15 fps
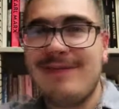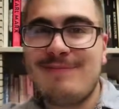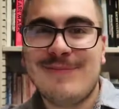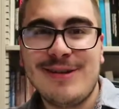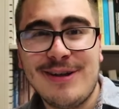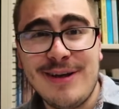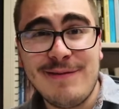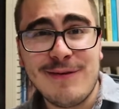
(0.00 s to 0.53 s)
I
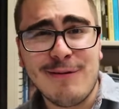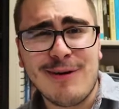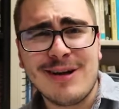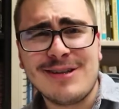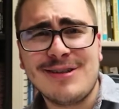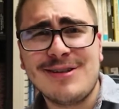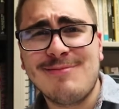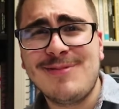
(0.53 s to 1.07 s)
mean, if you
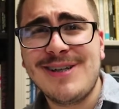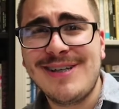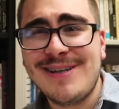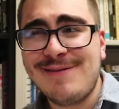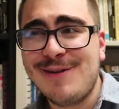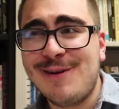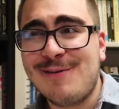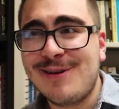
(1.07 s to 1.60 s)
want to,
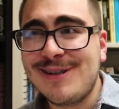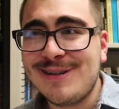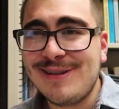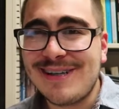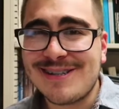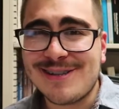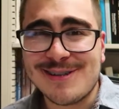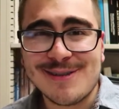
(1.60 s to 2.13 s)
if you don't want to,
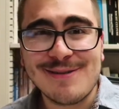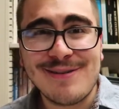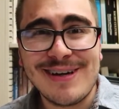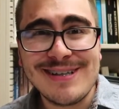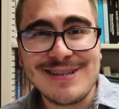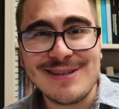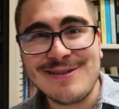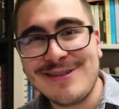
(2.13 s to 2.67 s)
that's also
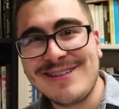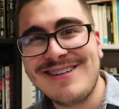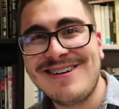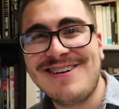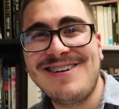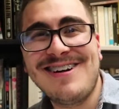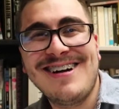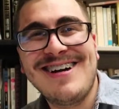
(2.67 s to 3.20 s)
fine too, you
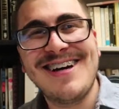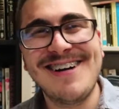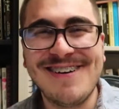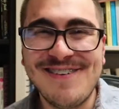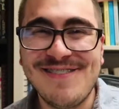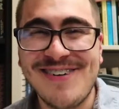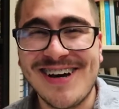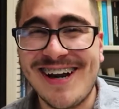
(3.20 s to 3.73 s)
know.
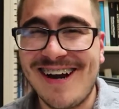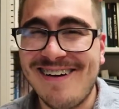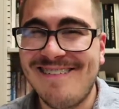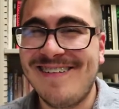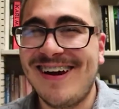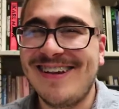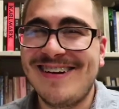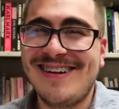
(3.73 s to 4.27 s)
But I'd
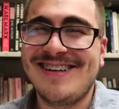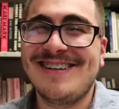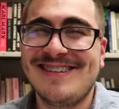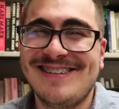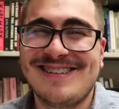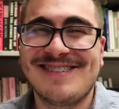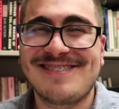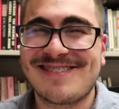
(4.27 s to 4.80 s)
rather you
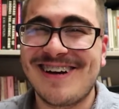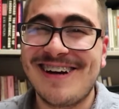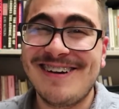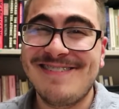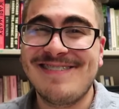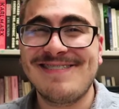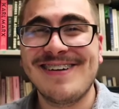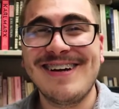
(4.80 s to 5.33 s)

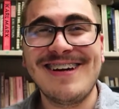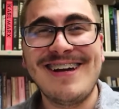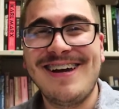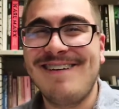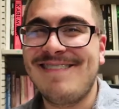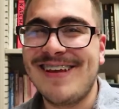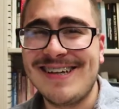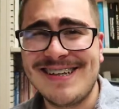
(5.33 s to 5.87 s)
subscribe
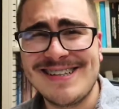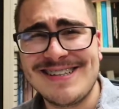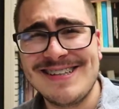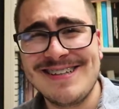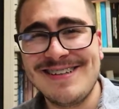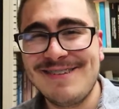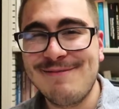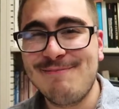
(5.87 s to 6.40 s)
if that
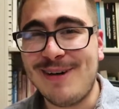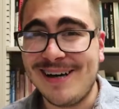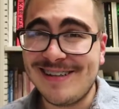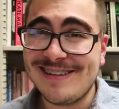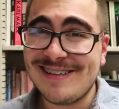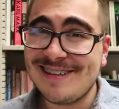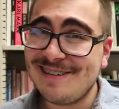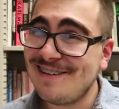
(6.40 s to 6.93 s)
doesn't
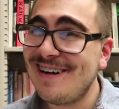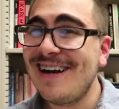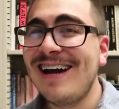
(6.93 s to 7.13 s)
bother you.